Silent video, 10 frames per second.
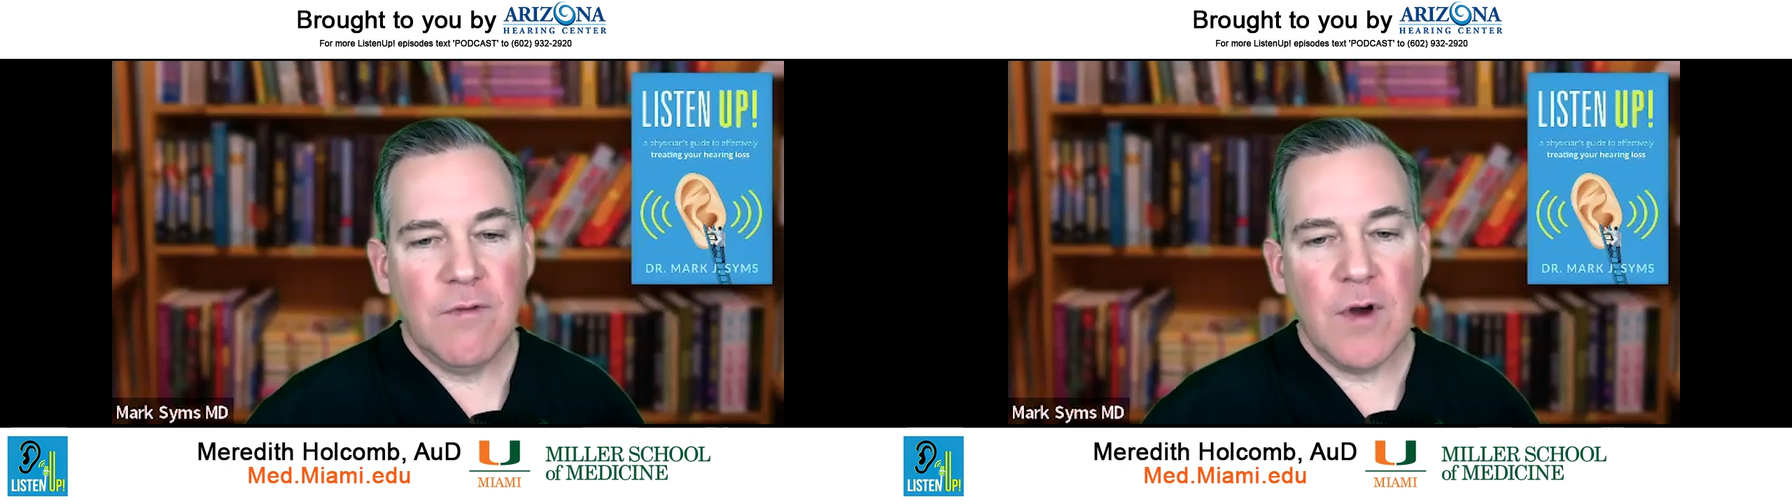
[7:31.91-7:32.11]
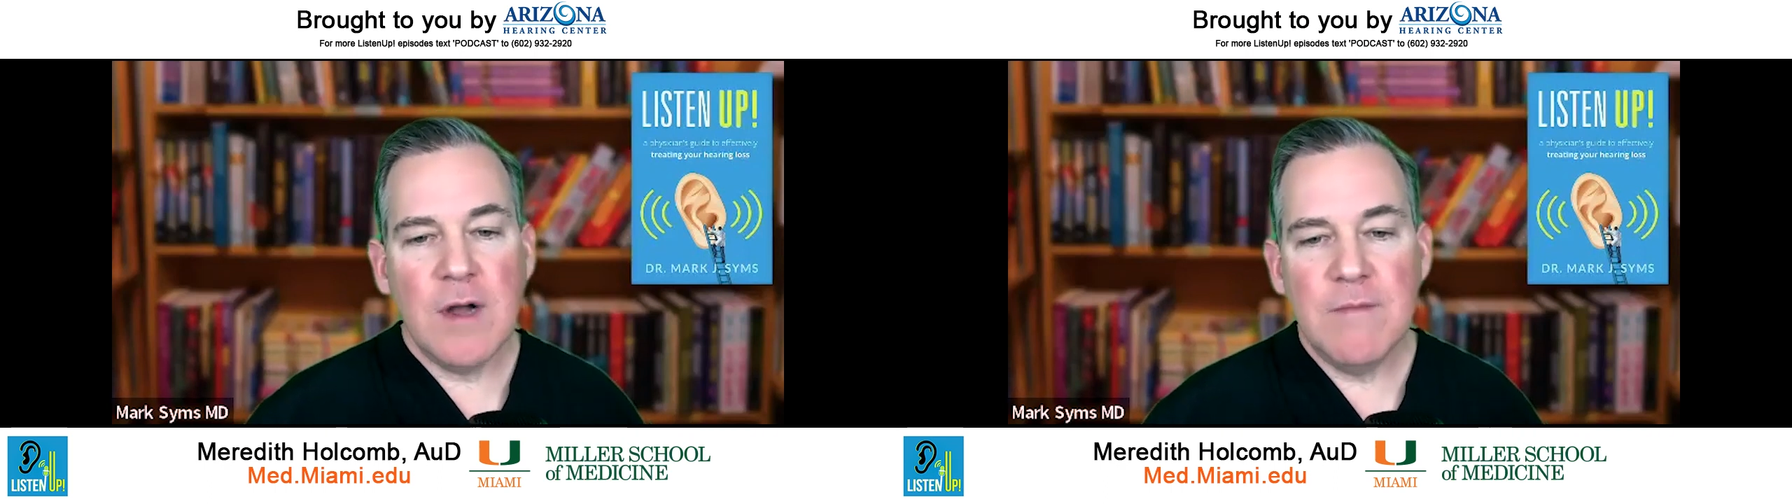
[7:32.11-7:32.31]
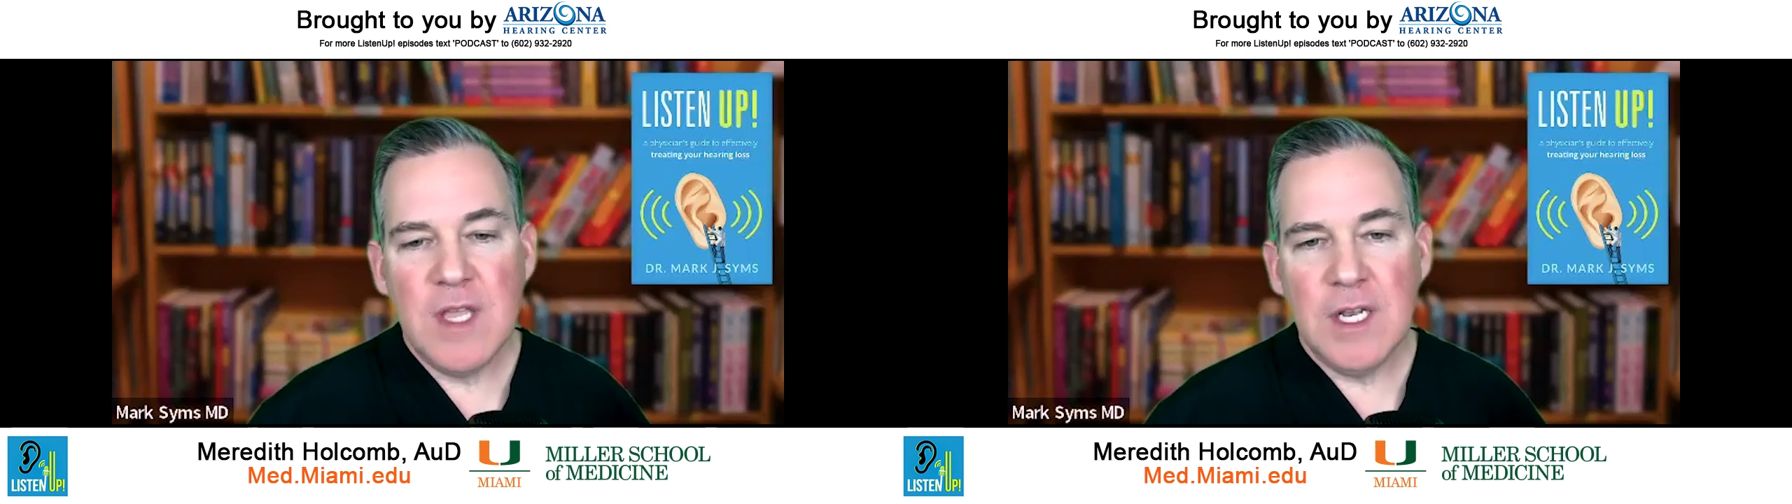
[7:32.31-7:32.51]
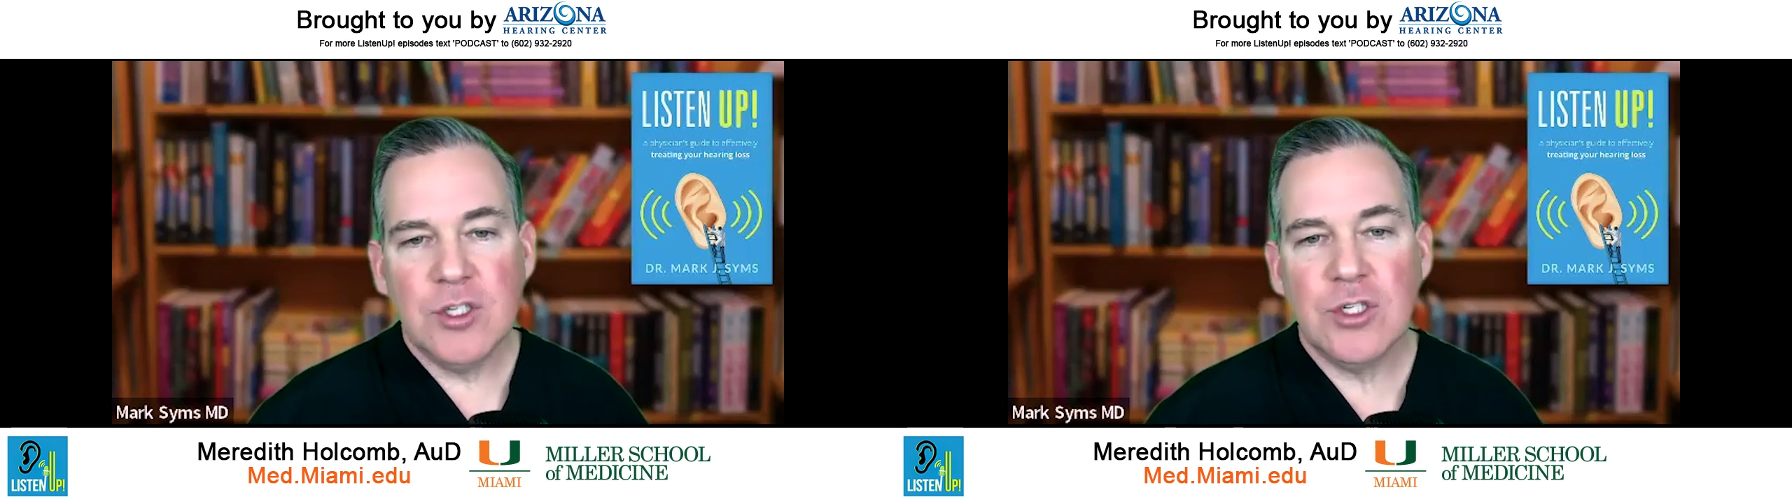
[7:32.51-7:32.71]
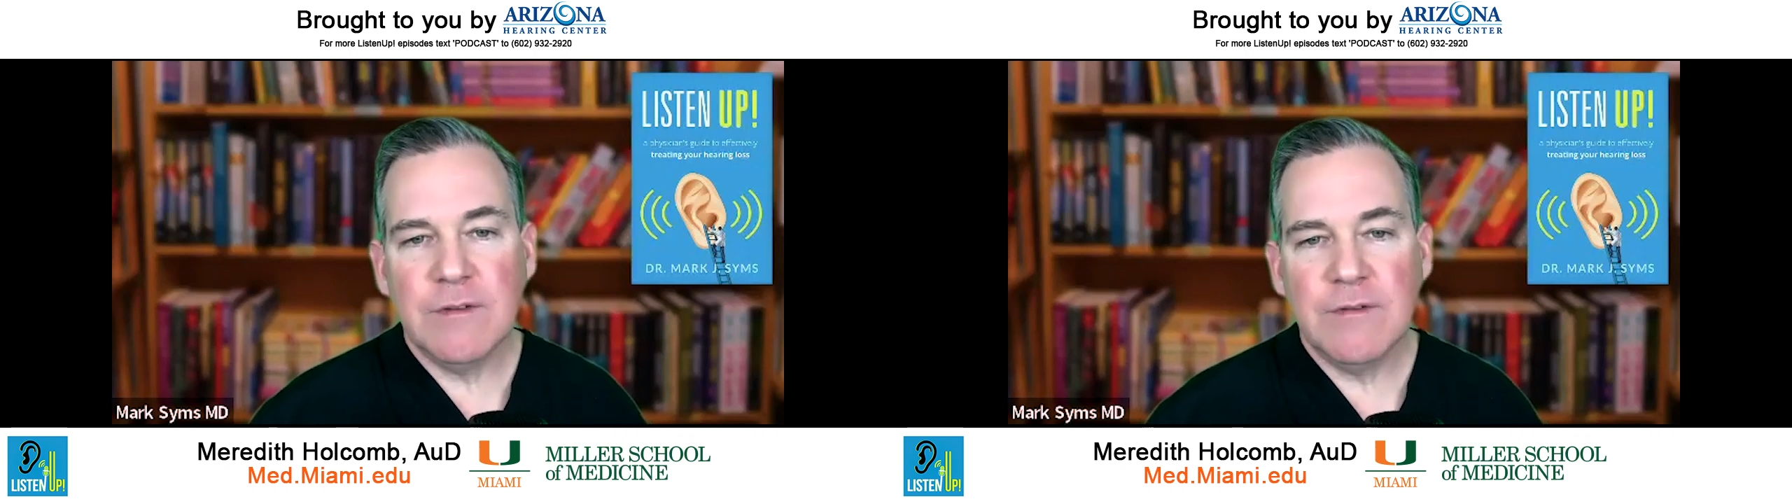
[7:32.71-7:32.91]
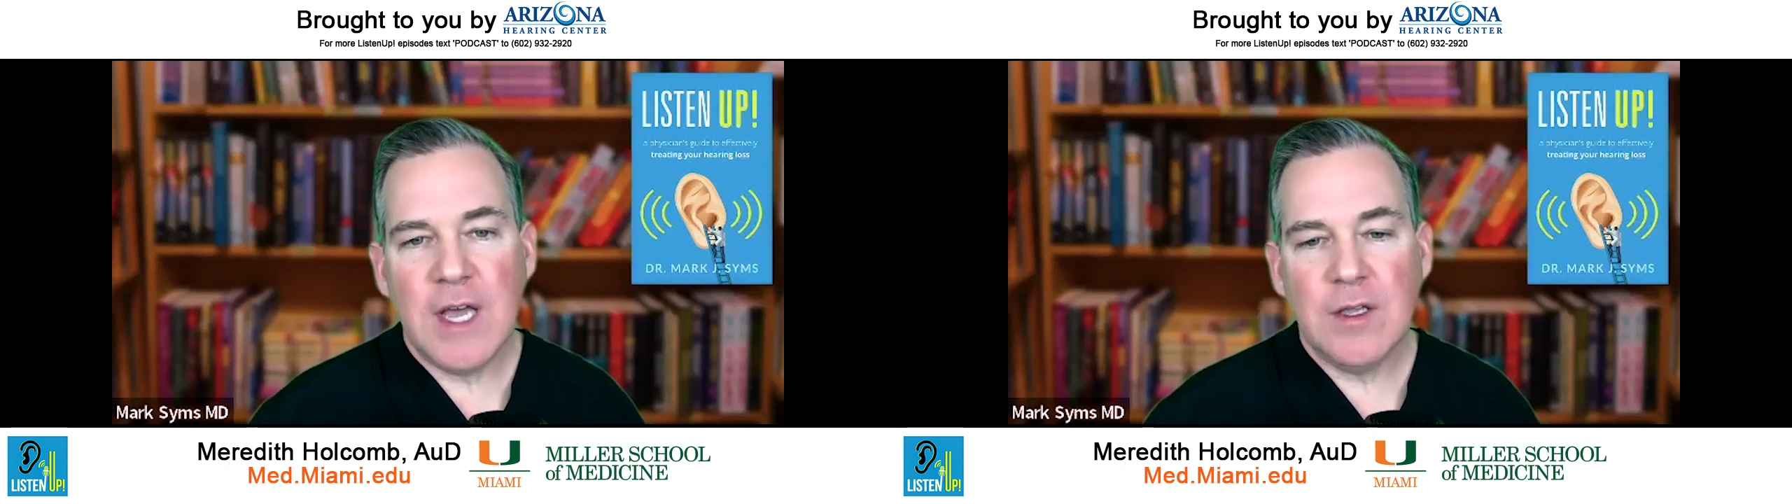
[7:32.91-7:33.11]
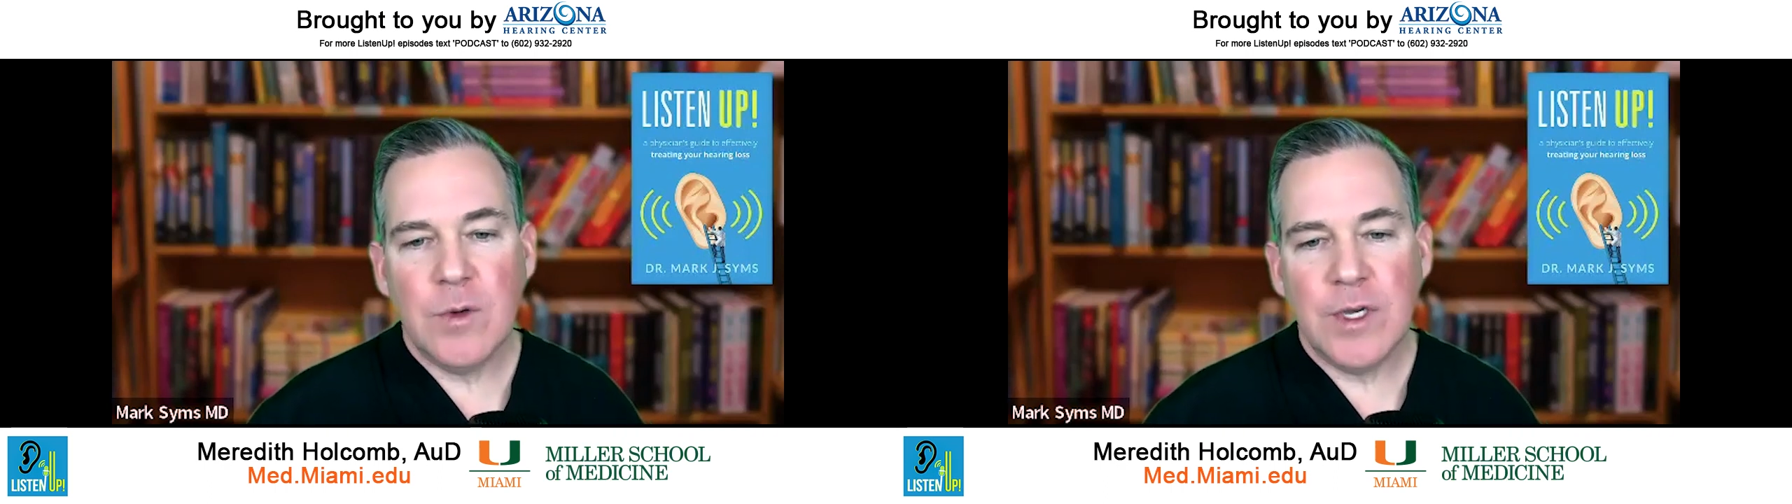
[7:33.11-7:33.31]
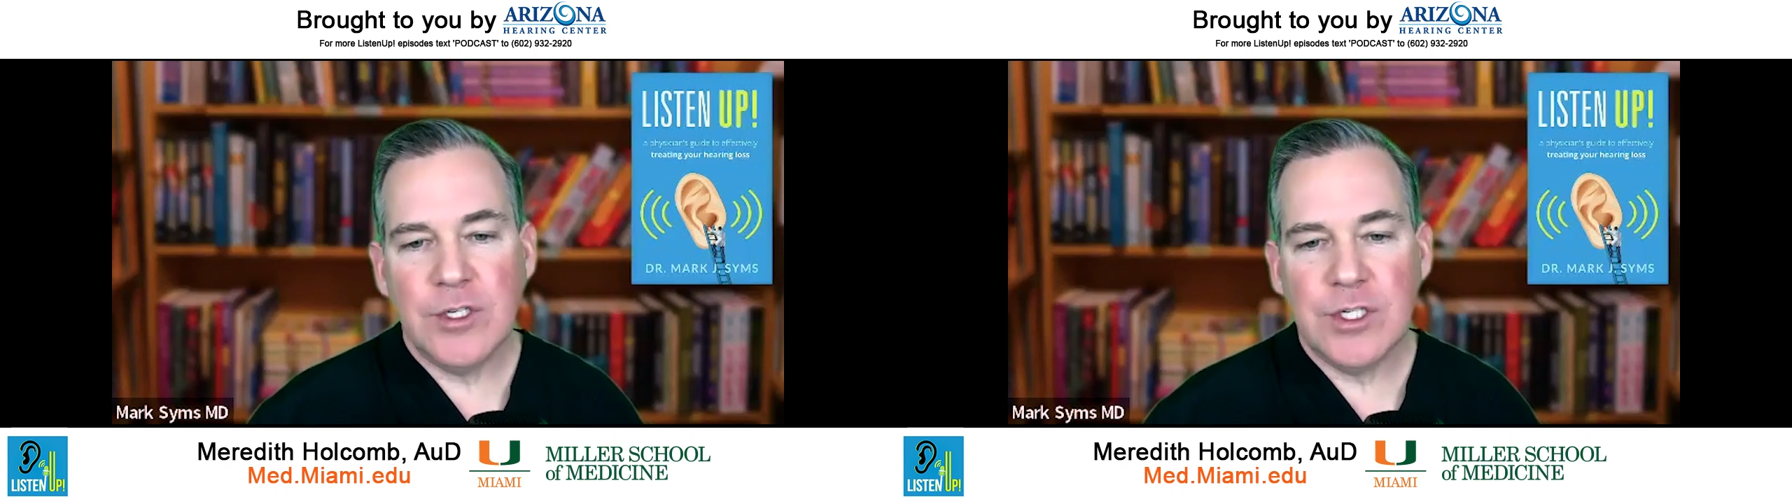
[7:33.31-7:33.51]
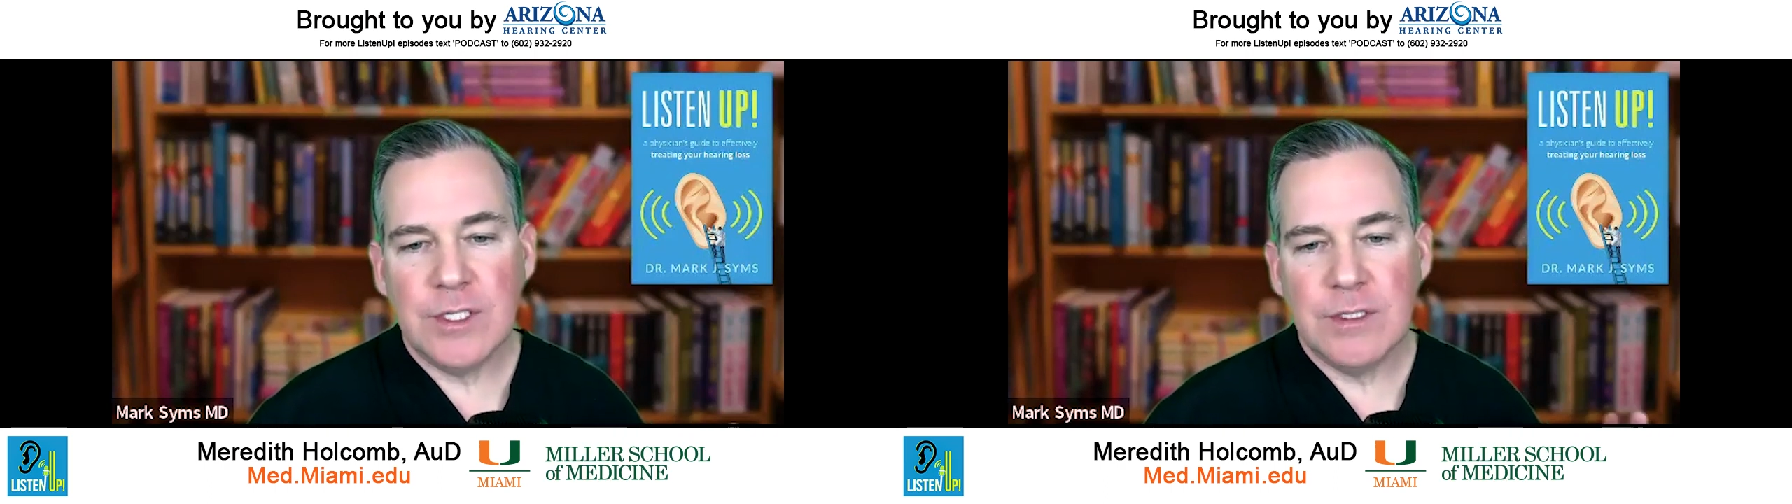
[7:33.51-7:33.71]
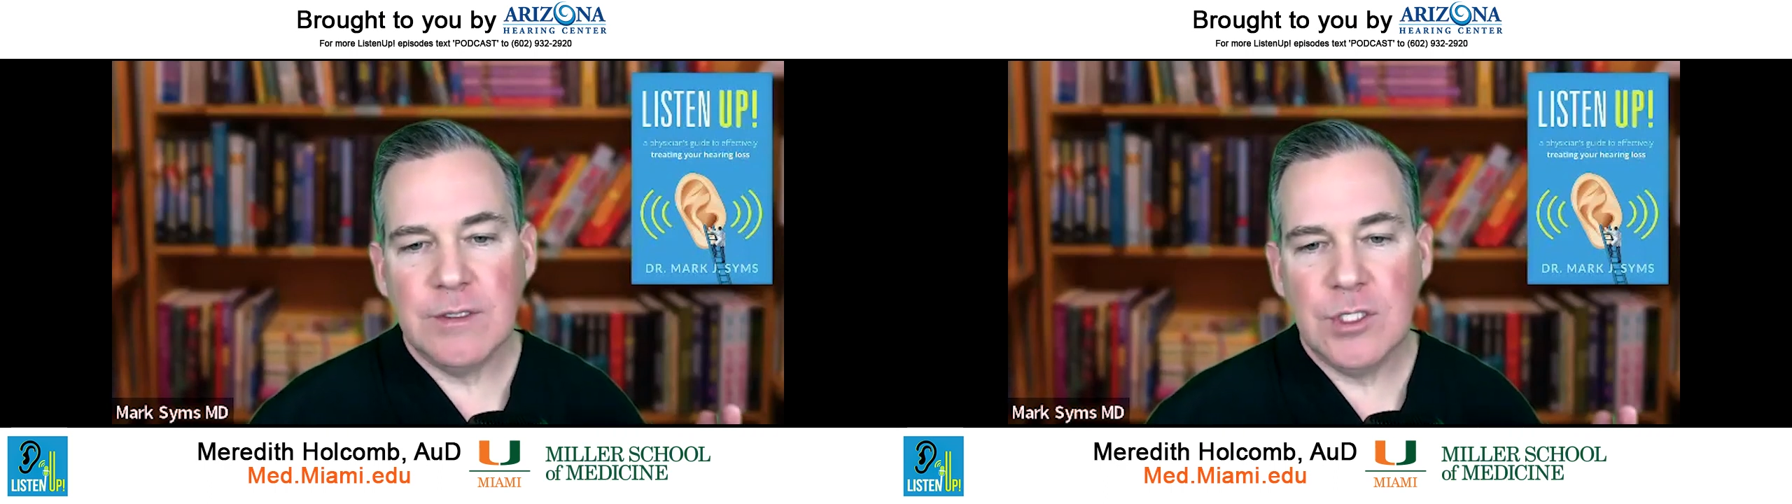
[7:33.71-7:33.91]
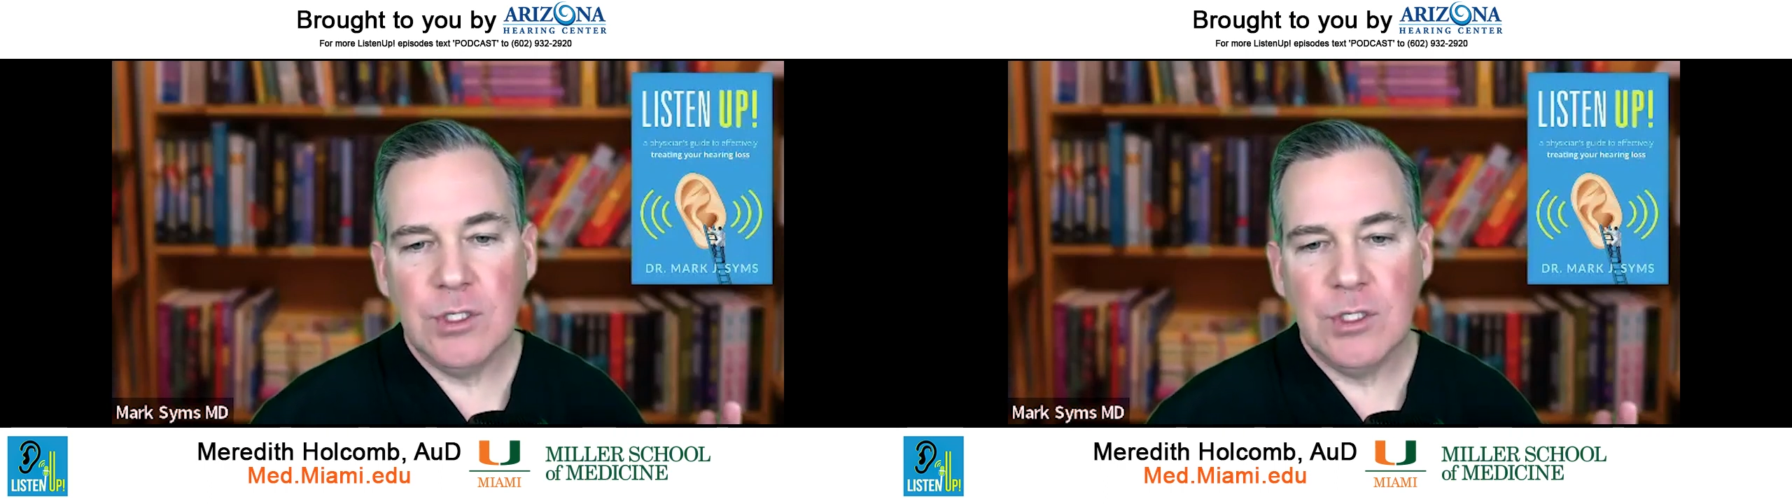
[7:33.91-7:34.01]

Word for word: from the initial evaluation